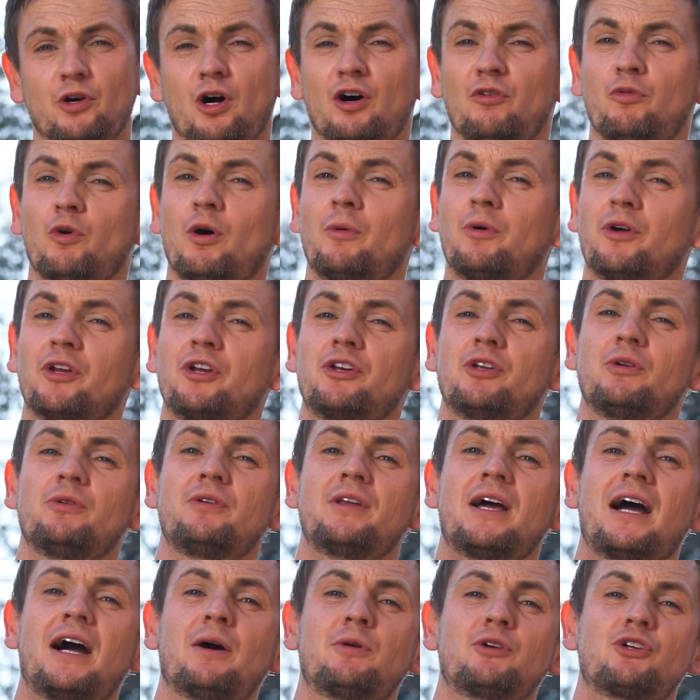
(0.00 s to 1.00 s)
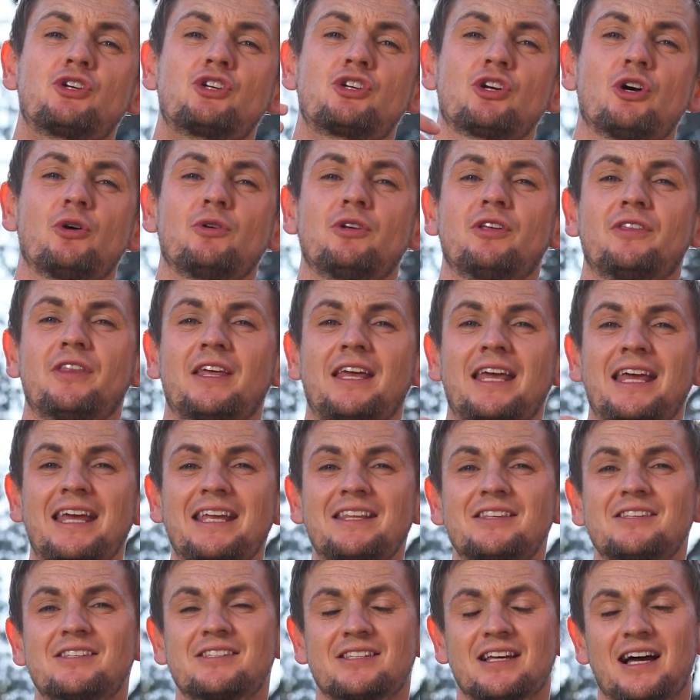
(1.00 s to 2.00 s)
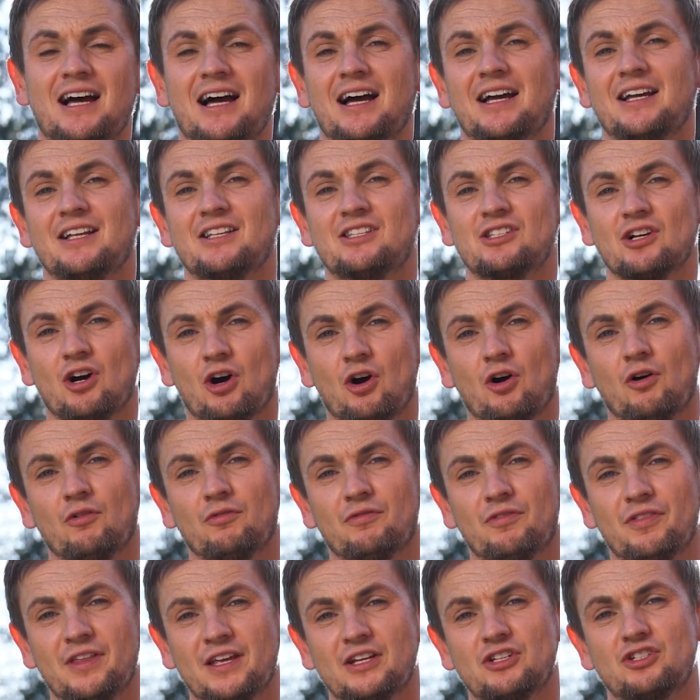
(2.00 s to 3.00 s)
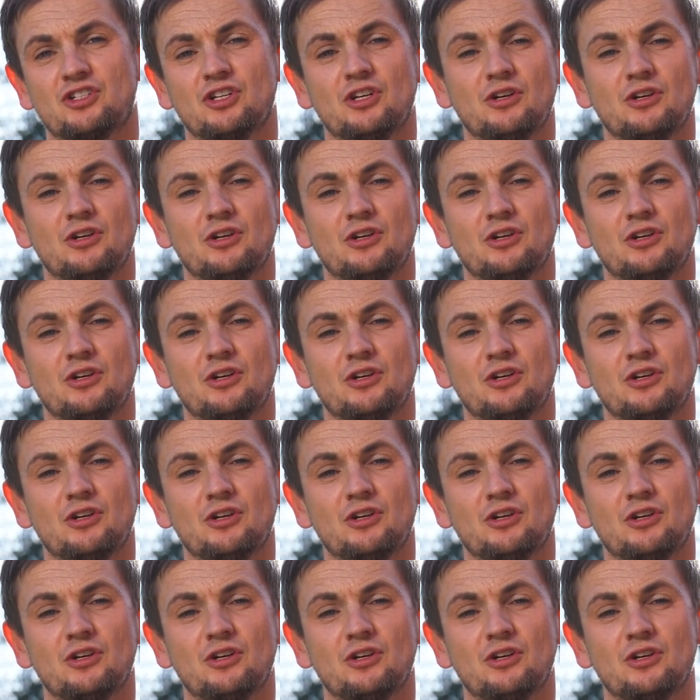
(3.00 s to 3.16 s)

off. What I'm gonna do now is show you the insides of this